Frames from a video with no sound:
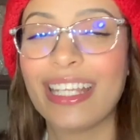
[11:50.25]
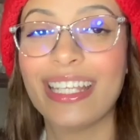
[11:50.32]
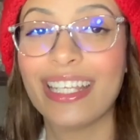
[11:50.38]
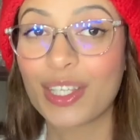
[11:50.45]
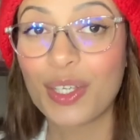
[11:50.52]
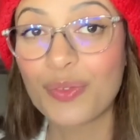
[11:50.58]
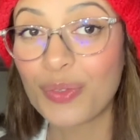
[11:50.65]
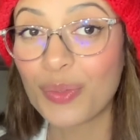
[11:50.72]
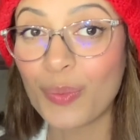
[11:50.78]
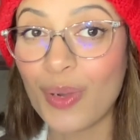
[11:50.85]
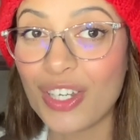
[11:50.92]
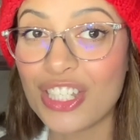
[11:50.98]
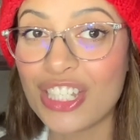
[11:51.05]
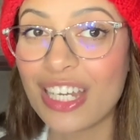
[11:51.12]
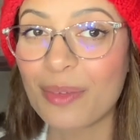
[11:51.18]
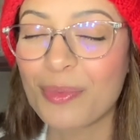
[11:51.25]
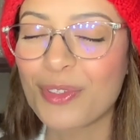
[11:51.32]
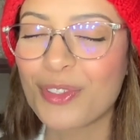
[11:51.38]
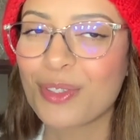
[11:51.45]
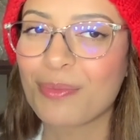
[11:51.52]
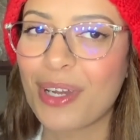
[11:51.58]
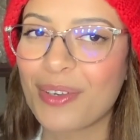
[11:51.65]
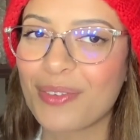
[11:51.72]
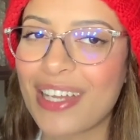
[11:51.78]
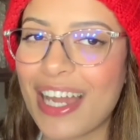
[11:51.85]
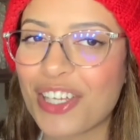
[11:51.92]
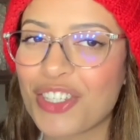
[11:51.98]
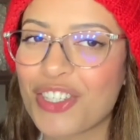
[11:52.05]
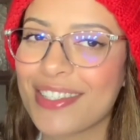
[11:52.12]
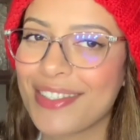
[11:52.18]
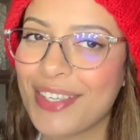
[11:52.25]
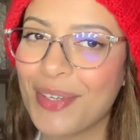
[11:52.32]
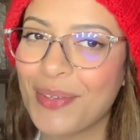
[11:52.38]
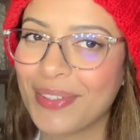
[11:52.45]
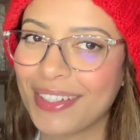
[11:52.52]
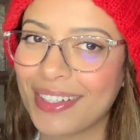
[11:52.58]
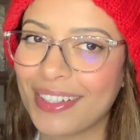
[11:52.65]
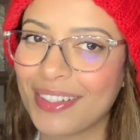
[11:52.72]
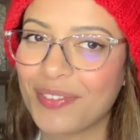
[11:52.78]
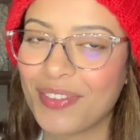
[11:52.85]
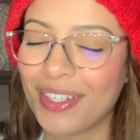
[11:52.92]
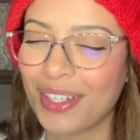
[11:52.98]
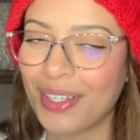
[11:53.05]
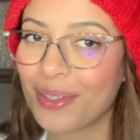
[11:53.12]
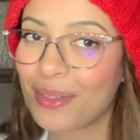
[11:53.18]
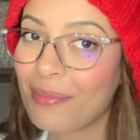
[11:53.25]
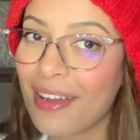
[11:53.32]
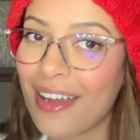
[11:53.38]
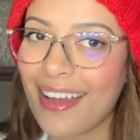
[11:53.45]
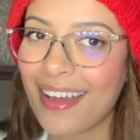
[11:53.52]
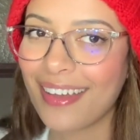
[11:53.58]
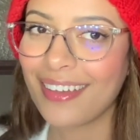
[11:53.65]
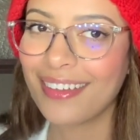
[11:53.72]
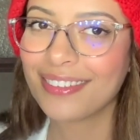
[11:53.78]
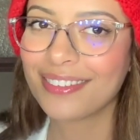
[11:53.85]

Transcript: Thank you for watching. I've enjoyed my reactions. See you in another video. Bye.